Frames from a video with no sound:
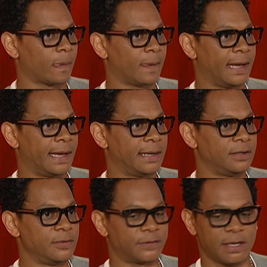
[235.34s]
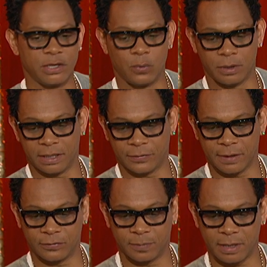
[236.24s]
and you say you want to get
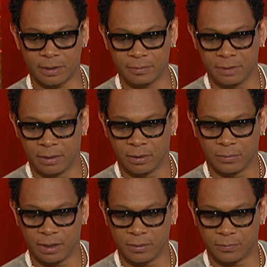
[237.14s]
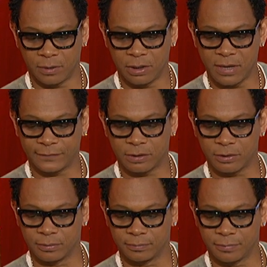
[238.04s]
things better, what do you what do you have to
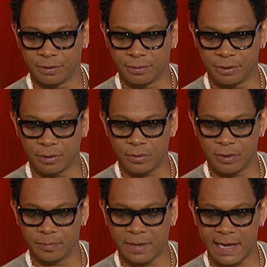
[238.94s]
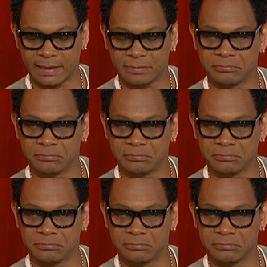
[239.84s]
do? You, are going back